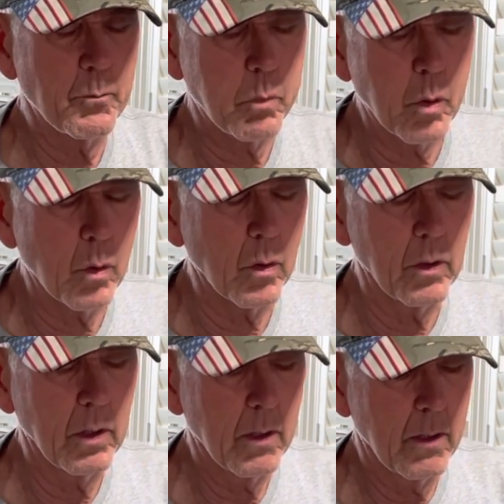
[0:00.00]

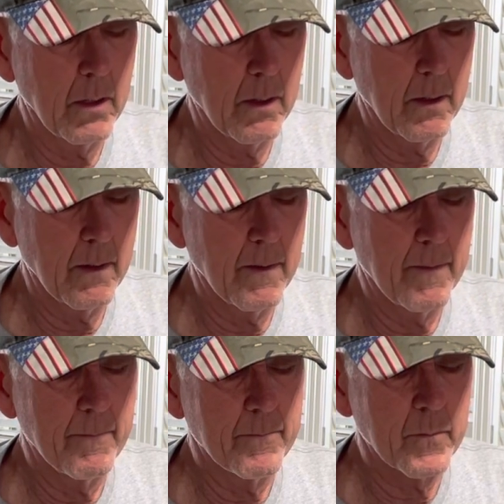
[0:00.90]
pull,
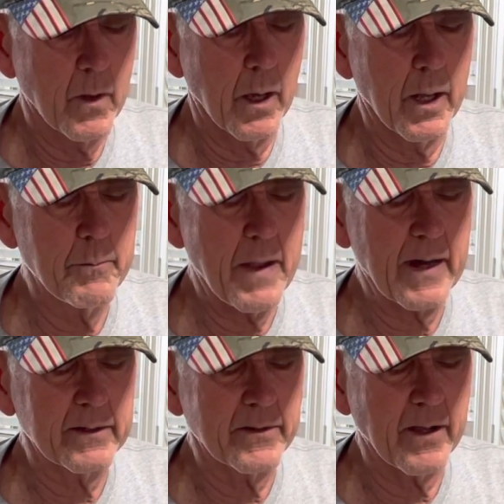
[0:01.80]

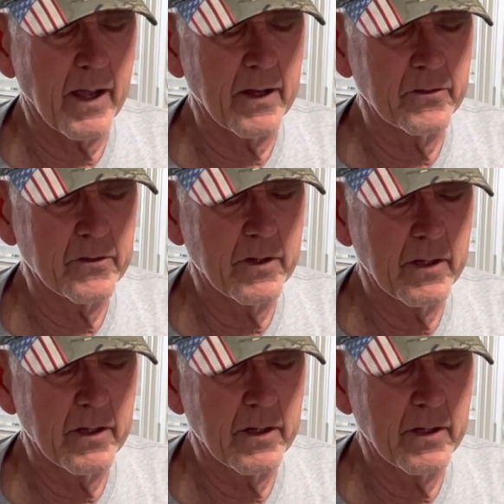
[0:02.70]
unmagnetized.